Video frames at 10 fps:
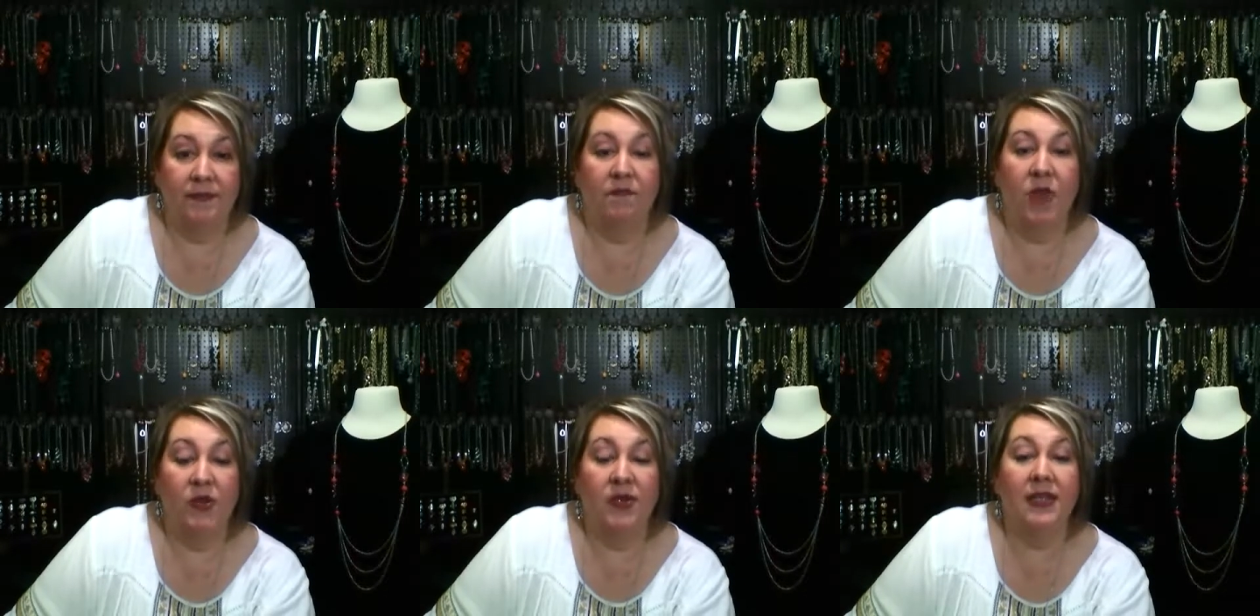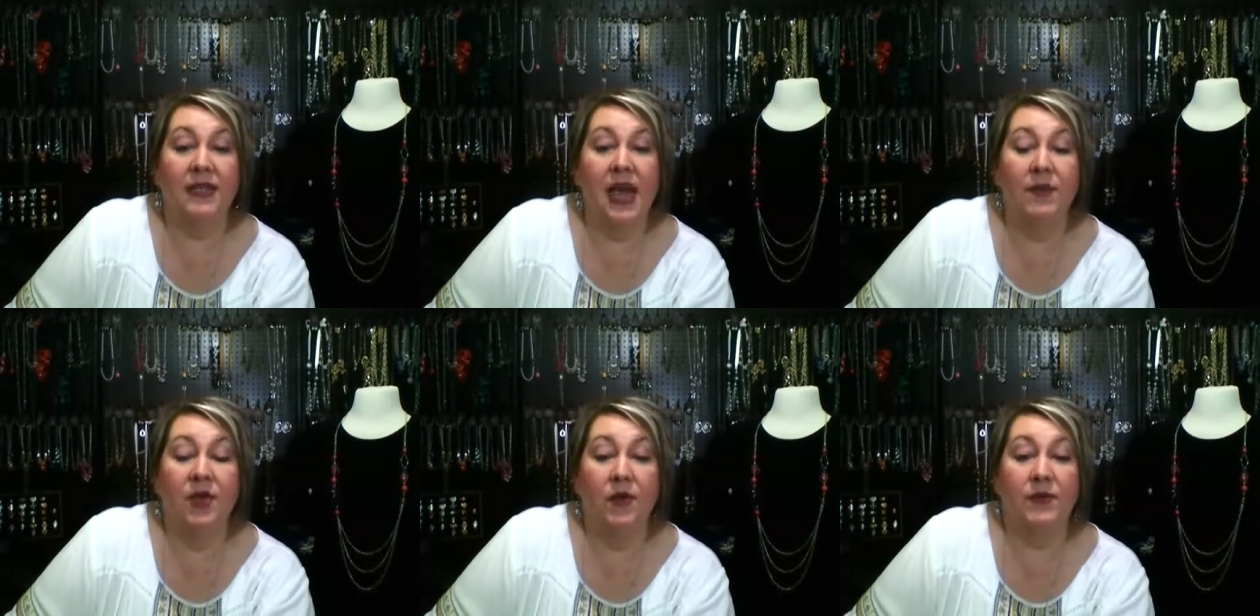Most of the
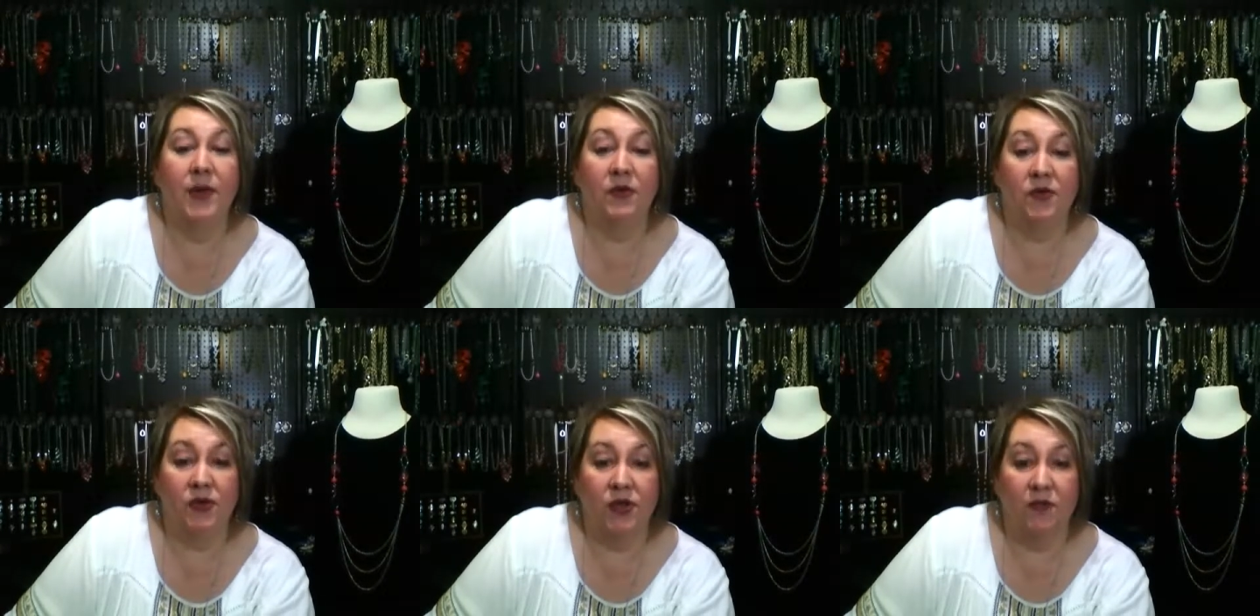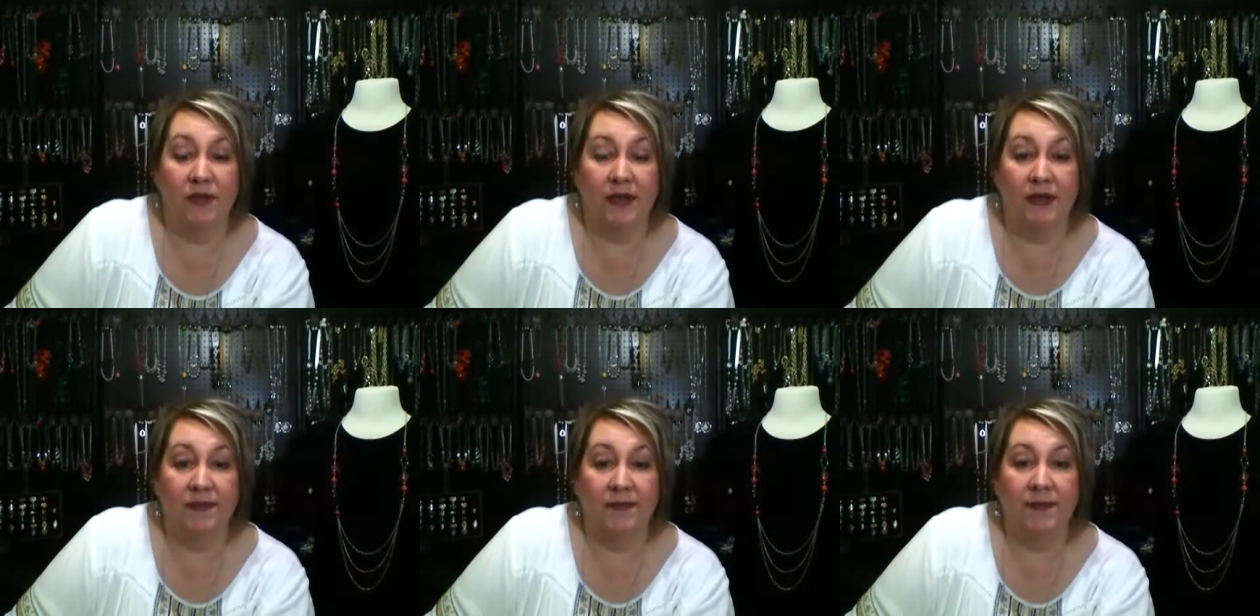time, U.S. Postal
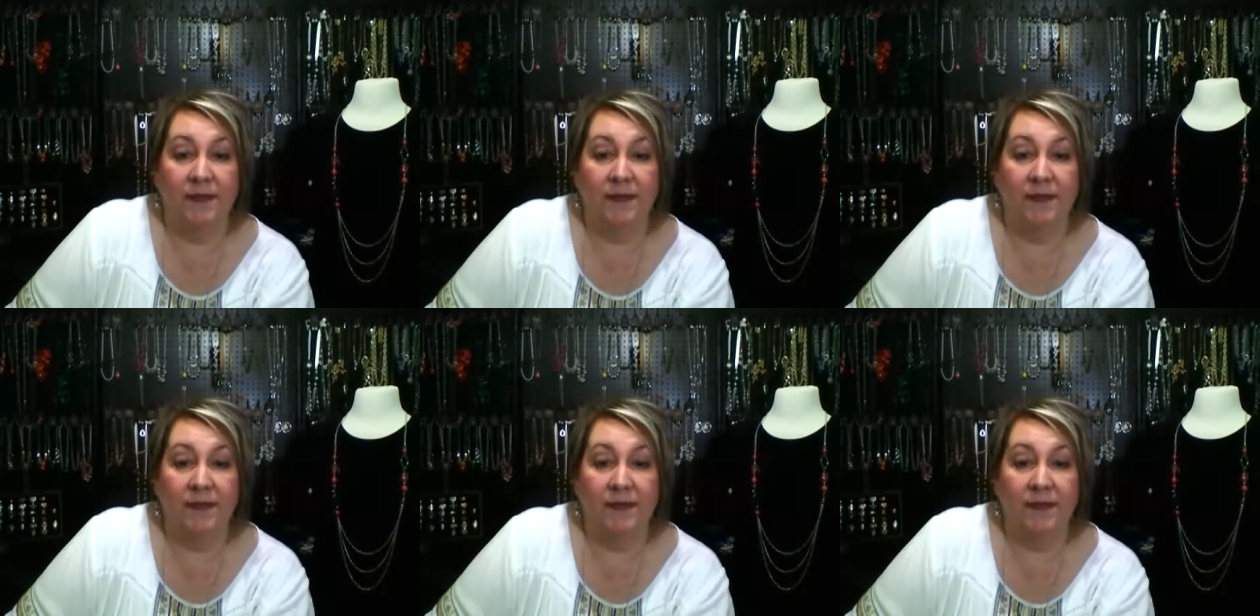Service.